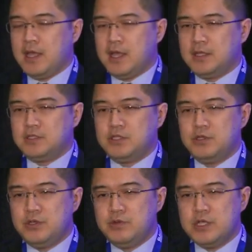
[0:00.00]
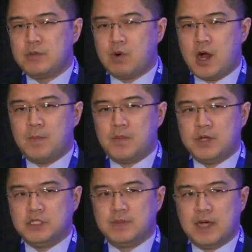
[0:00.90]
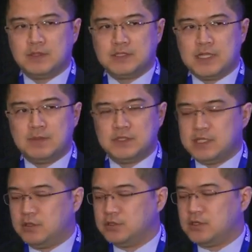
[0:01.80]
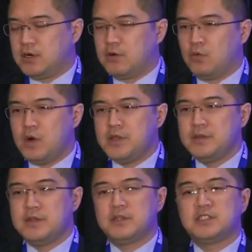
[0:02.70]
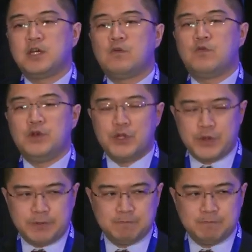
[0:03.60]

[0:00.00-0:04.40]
And two unique properties about stem cells are one, they're self renewing.